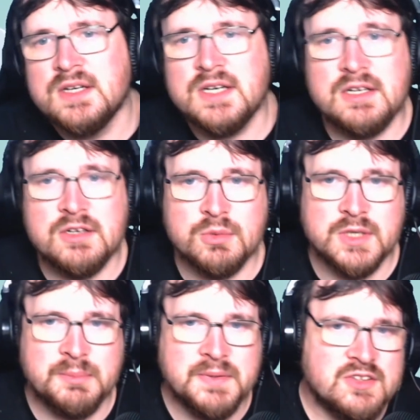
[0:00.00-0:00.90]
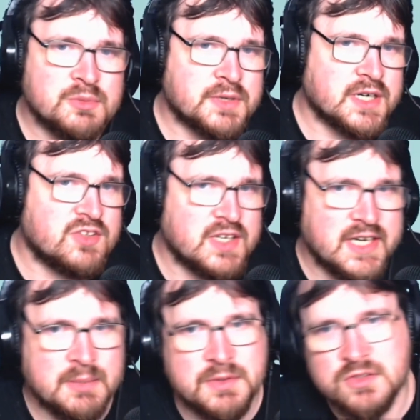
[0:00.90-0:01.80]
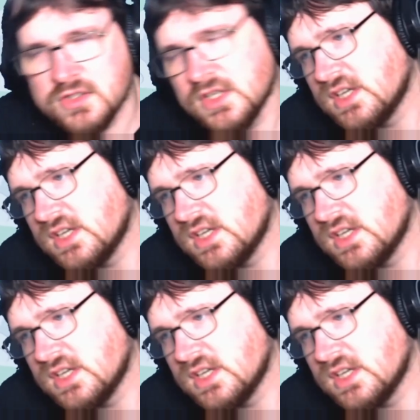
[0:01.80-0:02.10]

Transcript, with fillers: how long will it be till Brexit happens?